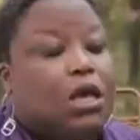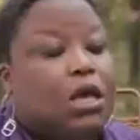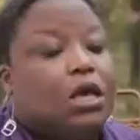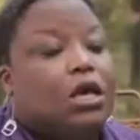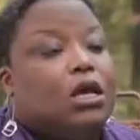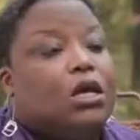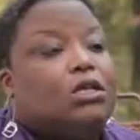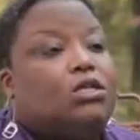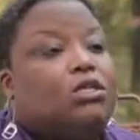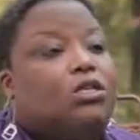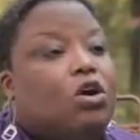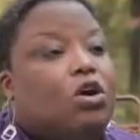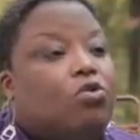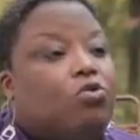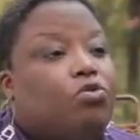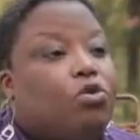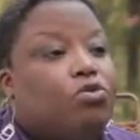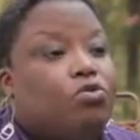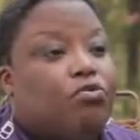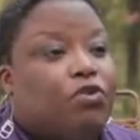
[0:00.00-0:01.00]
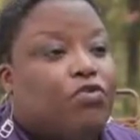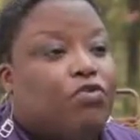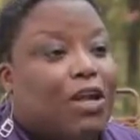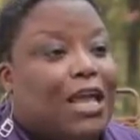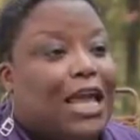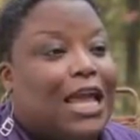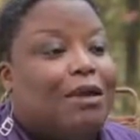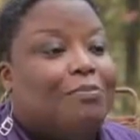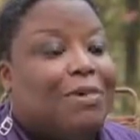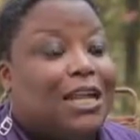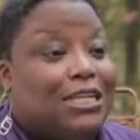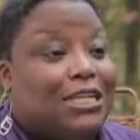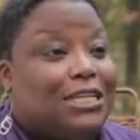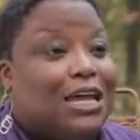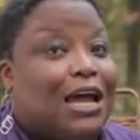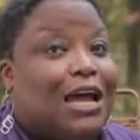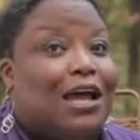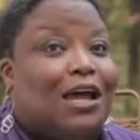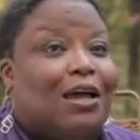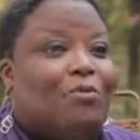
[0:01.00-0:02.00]
So Growth River came at a
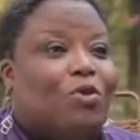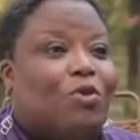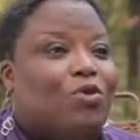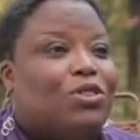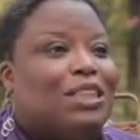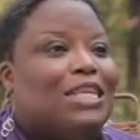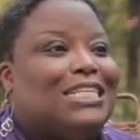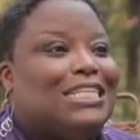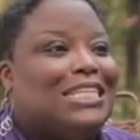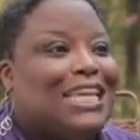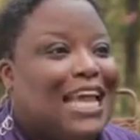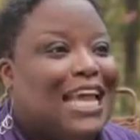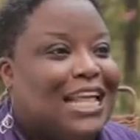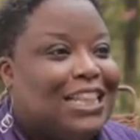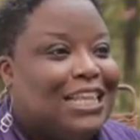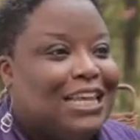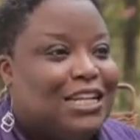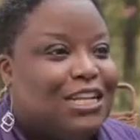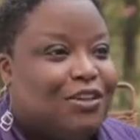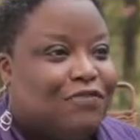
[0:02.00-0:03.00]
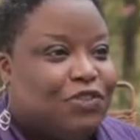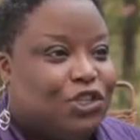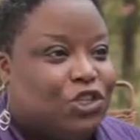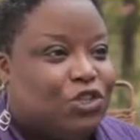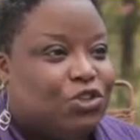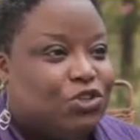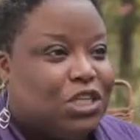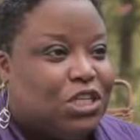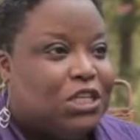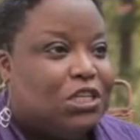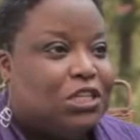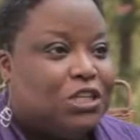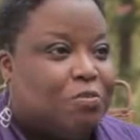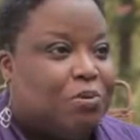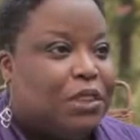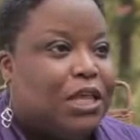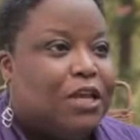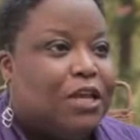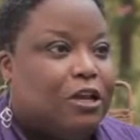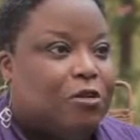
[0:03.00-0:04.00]
time on the tail end of a strategic
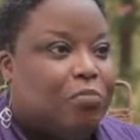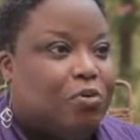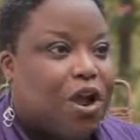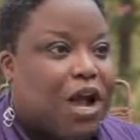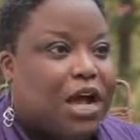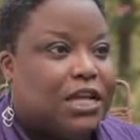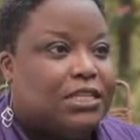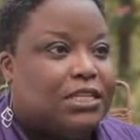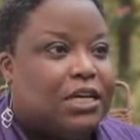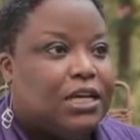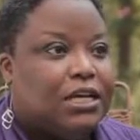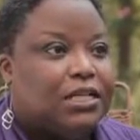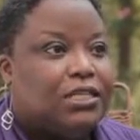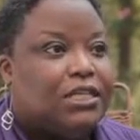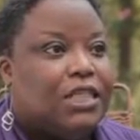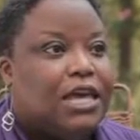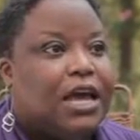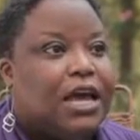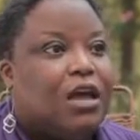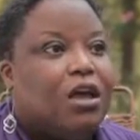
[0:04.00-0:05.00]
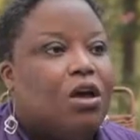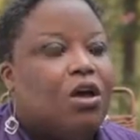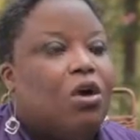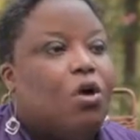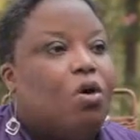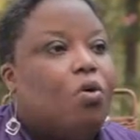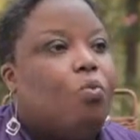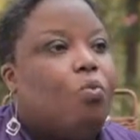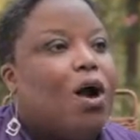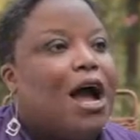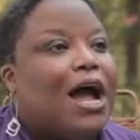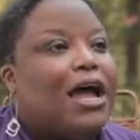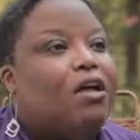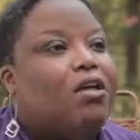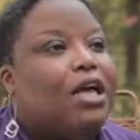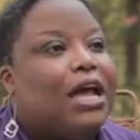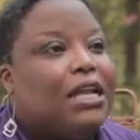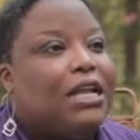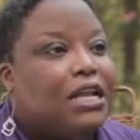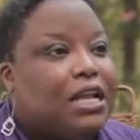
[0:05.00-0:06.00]
planning process that,
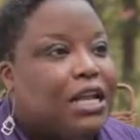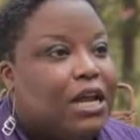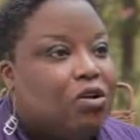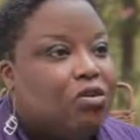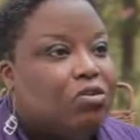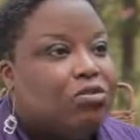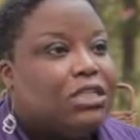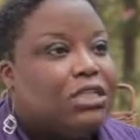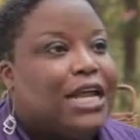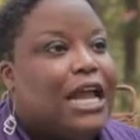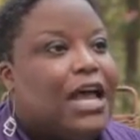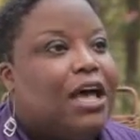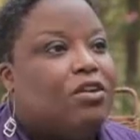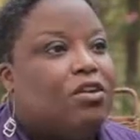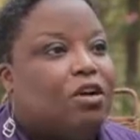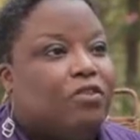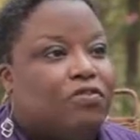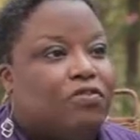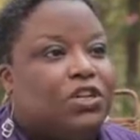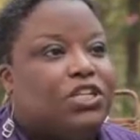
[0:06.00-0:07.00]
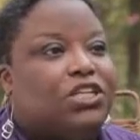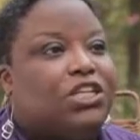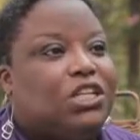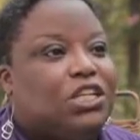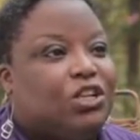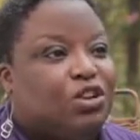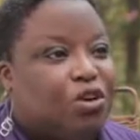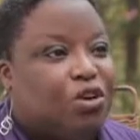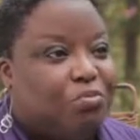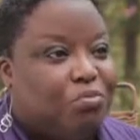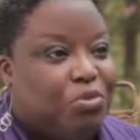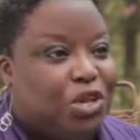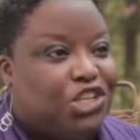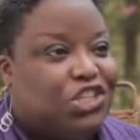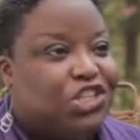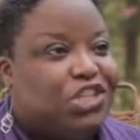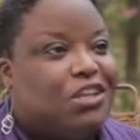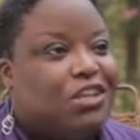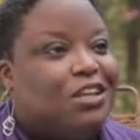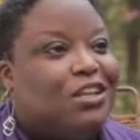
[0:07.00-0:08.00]
while had narrowed down our vision and our
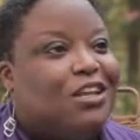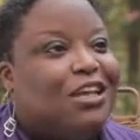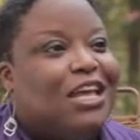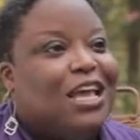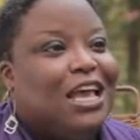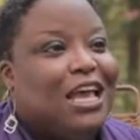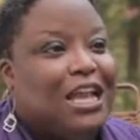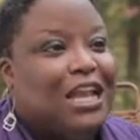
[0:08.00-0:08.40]
mission and